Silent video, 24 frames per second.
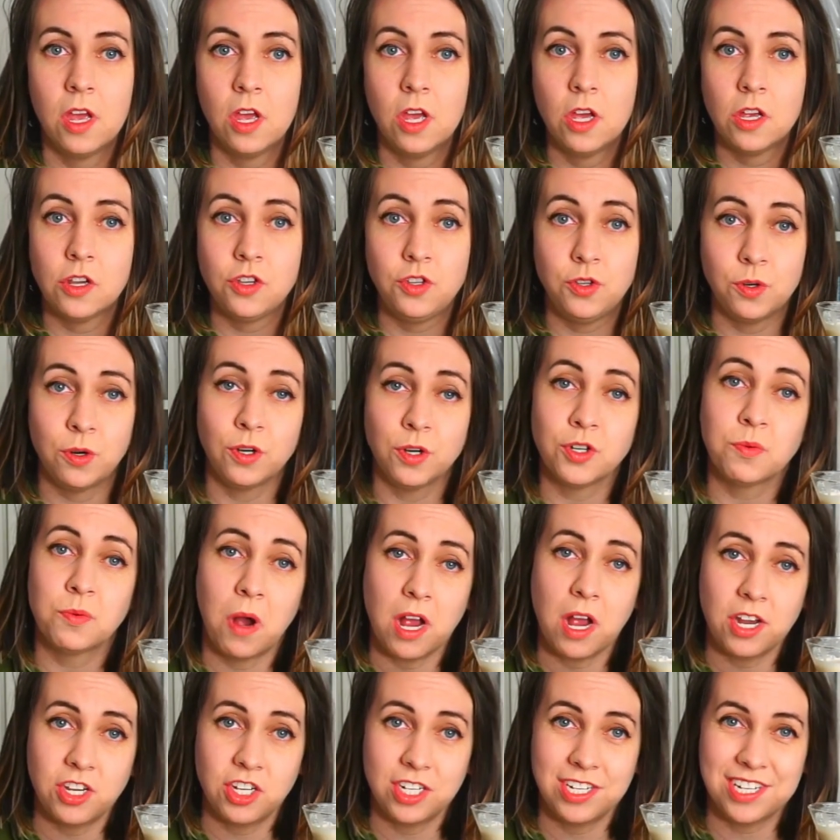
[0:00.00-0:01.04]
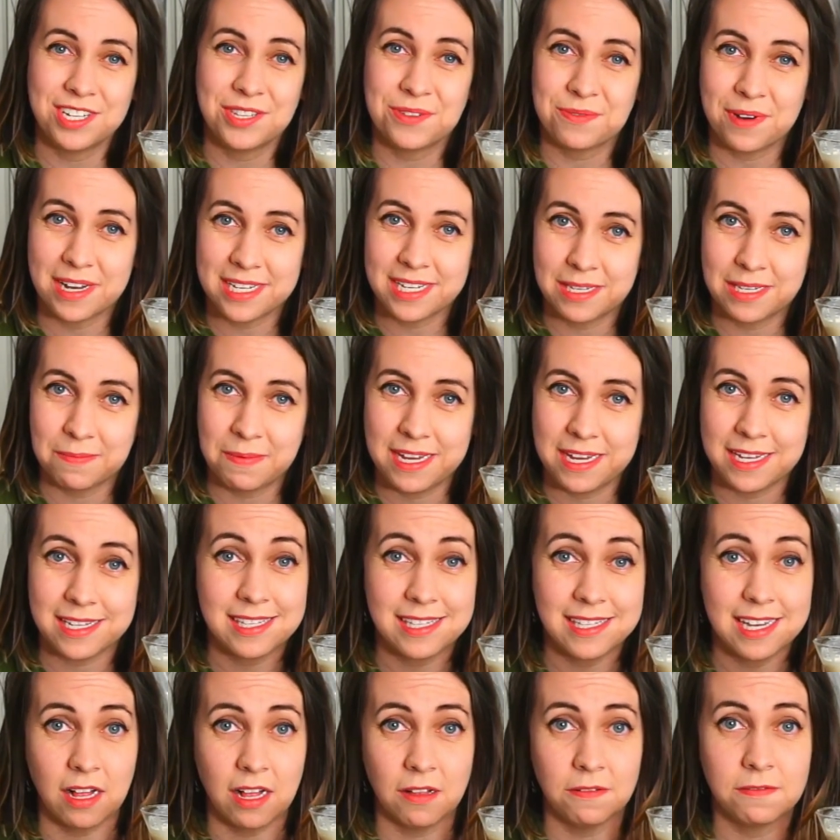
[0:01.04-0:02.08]
George Washington's recipe
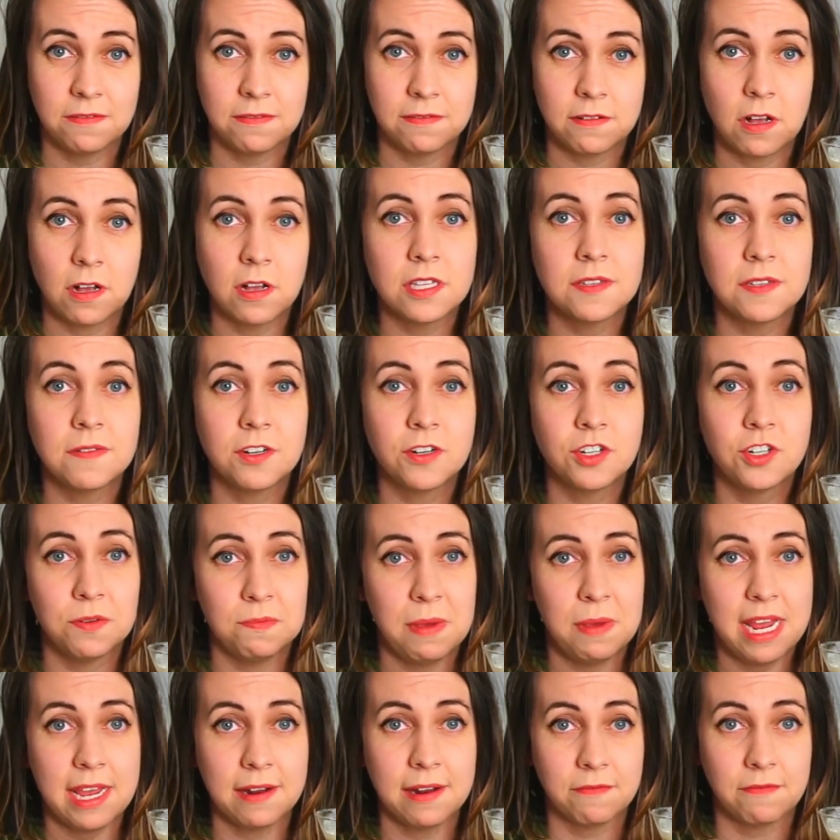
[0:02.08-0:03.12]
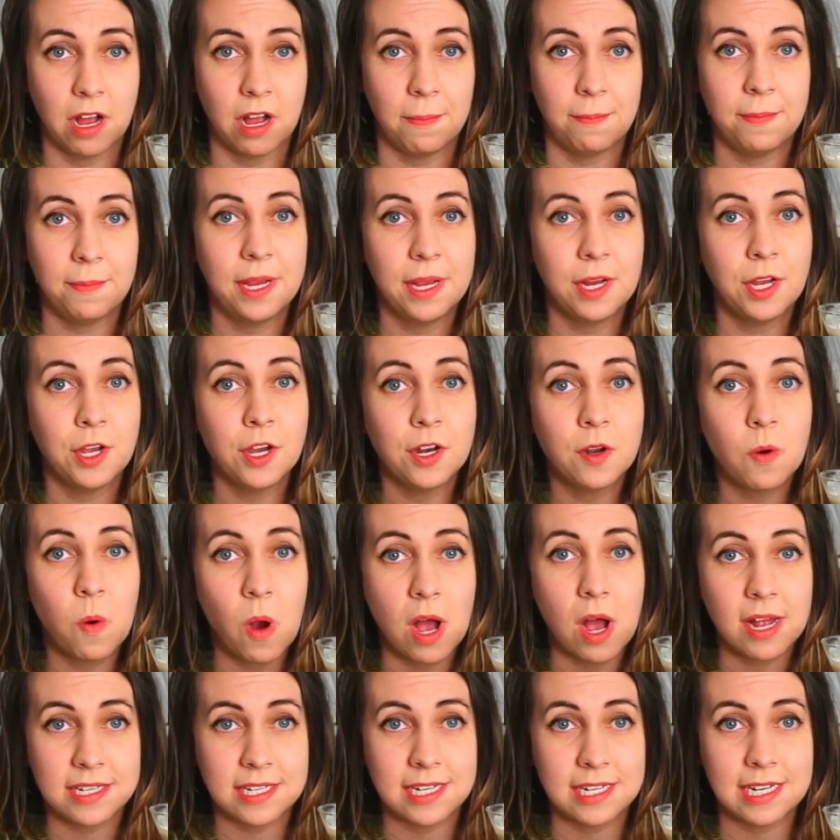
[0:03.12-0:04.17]
itself calls for Jamaican rum in good
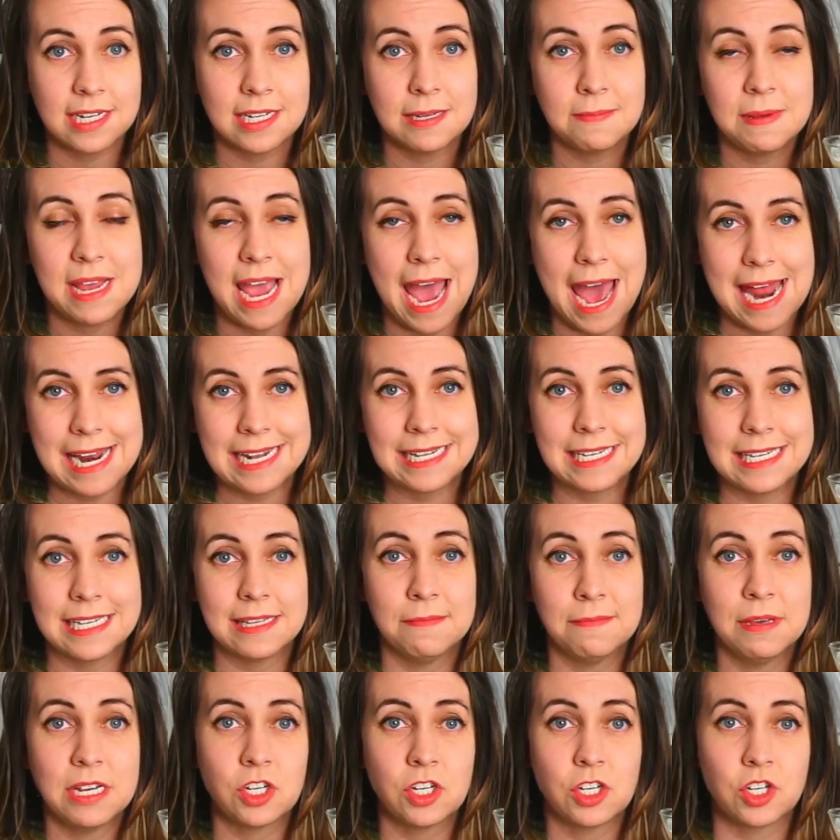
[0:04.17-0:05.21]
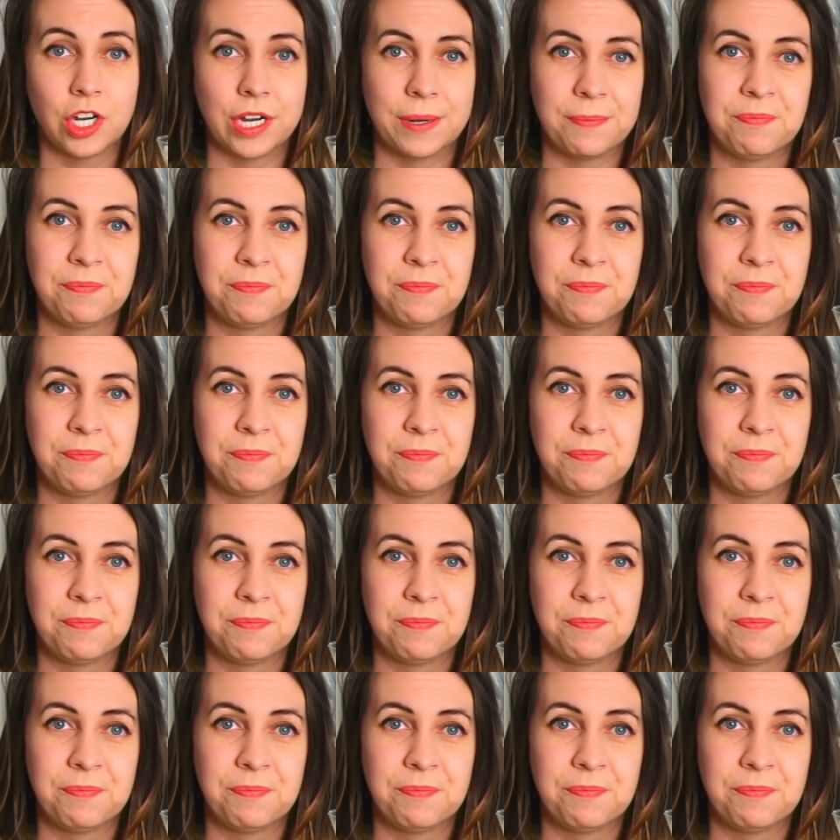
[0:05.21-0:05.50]
quantity to be added to the mixture.